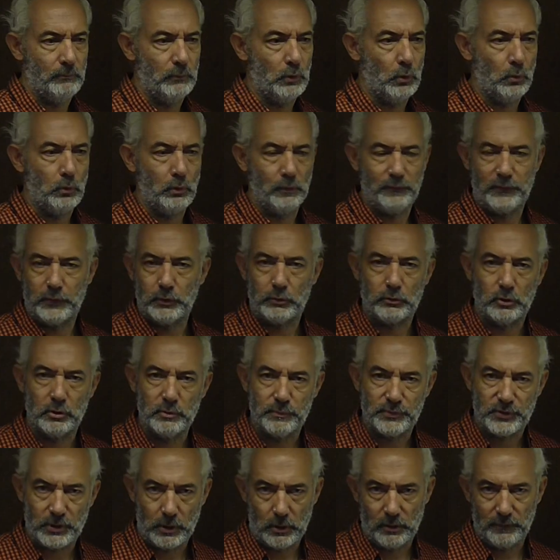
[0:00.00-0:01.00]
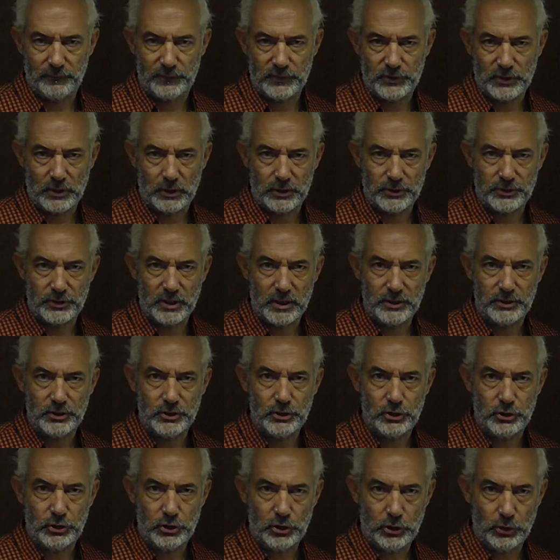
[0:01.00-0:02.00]
all of the groups that I
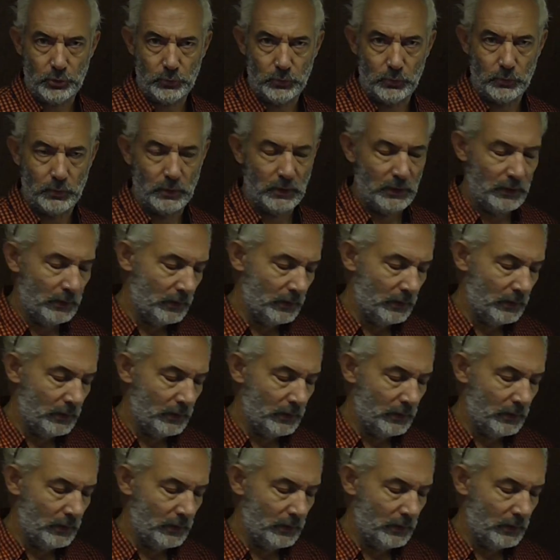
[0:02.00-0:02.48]
facilitated do.